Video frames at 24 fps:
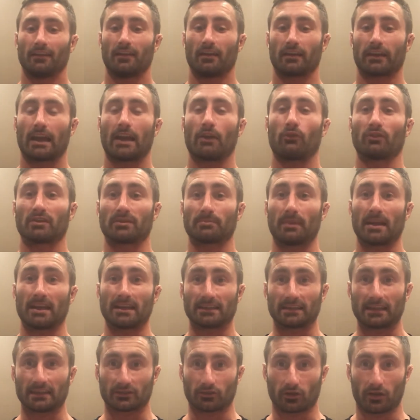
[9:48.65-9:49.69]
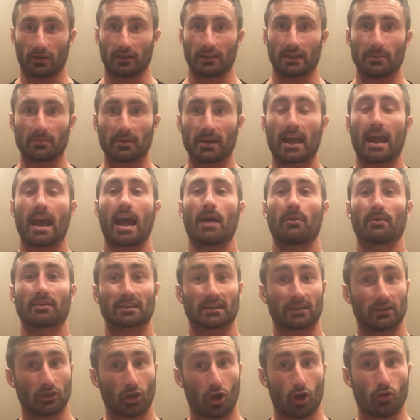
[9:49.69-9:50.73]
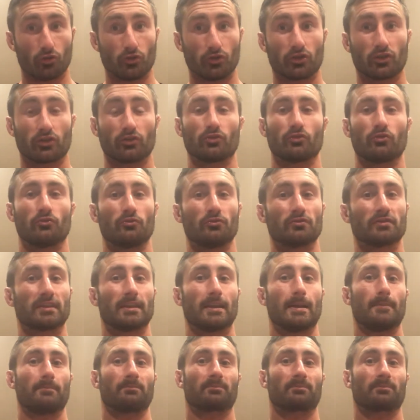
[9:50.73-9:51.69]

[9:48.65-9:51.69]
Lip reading: Okay, which means it's going to limit how much load you can use,